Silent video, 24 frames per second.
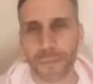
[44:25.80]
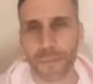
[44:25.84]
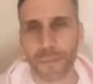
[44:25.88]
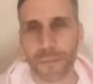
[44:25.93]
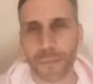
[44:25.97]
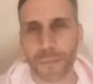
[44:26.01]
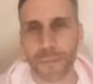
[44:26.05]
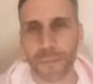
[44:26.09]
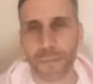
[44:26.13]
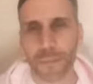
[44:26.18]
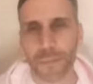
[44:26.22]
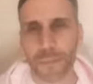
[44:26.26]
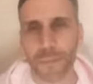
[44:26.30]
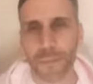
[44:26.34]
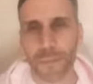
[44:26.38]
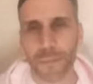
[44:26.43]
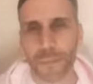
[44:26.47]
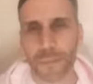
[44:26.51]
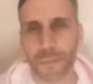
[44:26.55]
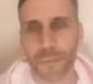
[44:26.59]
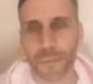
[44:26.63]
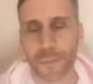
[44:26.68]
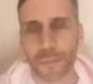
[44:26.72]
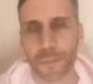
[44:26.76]

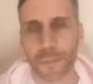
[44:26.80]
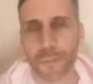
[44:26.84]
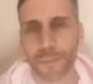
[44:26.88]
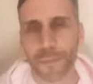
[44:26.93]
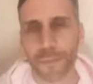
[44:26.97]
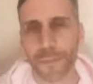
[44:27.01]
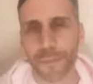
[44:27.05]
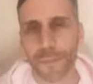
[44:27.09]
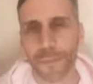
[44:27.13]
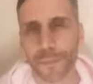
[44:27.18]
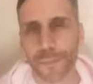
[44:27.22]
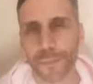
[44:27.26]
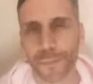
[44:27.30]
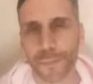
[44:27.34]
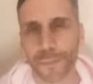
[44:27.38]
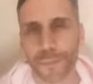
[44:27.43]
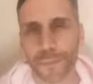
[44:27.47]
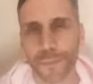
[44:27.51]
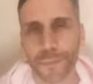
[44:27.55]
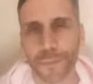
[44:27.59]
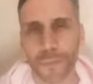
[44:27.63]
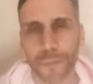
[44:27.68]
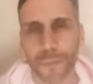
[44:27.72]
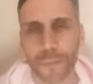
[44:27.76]

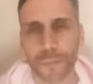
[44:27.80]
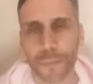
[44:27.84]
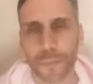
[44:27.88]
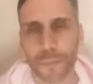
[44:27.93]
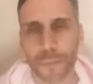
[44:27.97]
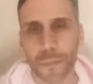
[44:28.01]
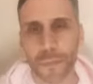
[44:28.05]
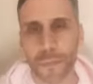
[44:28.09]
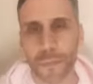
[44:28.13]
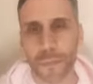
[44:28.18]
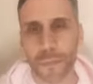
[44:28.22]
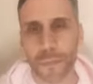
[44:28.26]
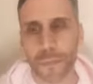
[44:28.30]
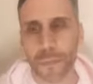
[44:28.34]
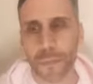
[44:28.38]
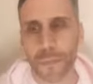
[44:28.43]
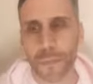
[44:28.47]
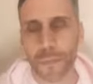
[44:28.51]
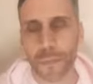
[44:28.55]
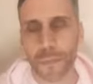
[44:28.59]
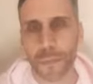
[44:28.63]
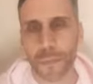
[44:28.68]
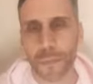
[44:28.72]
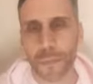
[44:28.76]

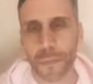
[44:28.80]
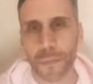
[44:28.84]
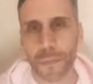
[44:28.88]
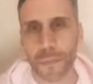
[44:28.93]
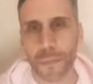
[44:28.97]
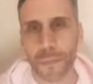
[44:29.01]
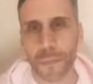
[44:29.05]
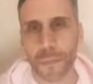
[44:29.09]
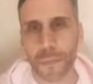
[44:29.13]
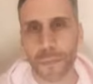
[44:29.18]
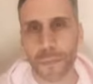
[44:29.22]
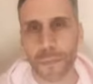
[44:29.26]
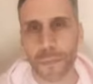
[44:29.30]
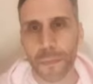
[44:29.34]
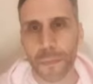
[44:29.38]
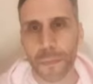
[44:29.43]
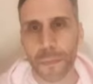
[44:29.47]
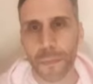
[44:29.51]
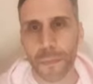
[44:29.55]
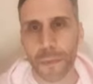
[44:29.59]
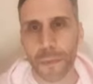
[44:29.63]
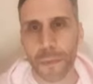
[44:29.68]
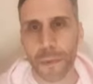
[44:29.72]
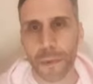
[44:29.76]

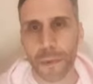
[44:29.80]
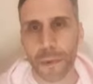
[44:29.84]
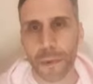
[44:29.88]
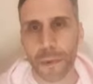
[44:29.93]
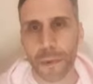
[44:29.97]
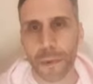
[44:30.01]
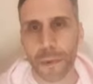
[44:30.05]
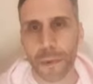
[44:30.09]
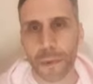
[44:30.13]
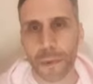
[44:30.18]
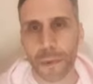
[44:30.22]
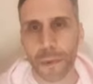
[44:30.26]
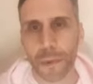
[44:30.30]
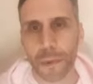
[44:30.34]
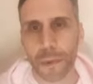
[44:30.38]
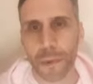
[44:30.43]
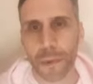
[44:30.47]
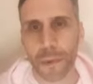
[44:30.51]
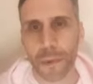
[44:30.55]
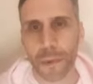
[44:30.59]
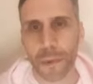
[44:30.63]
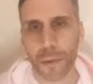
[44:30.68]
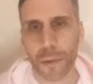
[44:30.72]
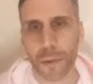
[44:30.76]

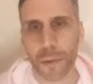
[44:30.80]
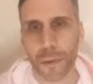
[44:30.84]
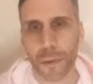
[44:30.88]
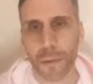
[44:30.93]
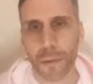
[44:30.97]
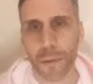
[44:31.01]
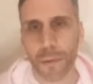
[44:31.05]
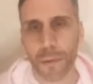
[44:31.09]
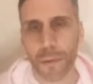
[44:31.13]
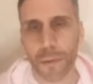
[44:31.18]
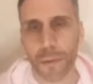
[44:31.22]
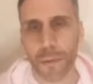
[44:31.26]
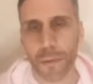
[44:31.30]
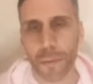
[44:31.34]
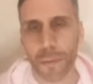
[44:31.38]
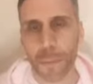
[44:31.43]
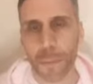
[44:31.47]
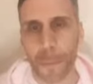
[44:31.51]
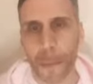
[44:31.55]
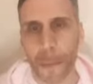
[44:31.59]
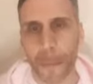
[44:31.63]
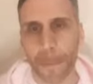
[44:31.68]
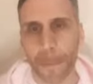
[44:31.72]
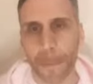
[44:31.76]

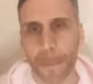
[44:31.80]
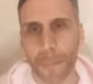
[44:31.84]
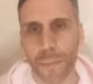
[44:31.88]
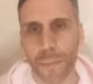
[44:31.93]
No words are spoken by the person on screen.